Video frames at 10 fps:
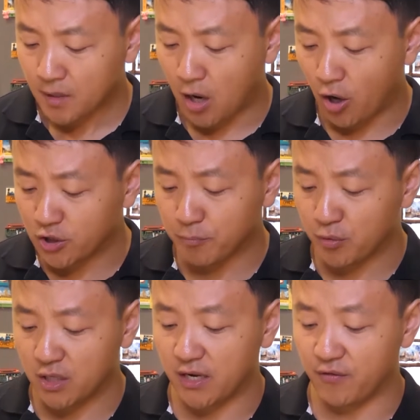Hard to
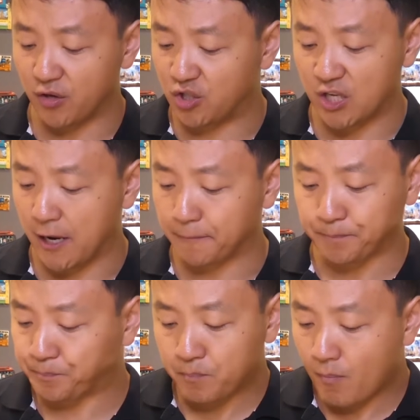believe this thing,
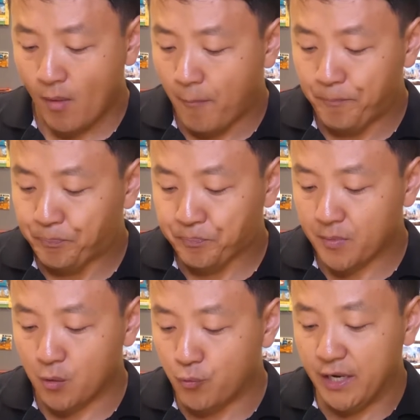
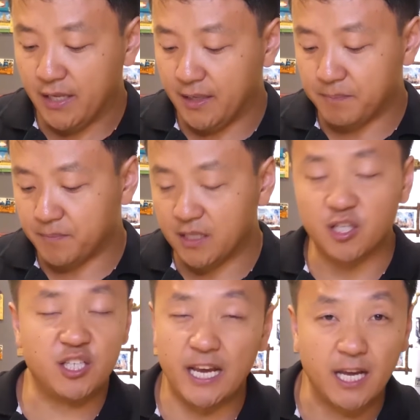really, it's
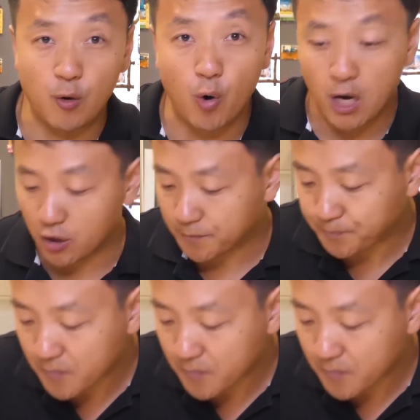just egg and water.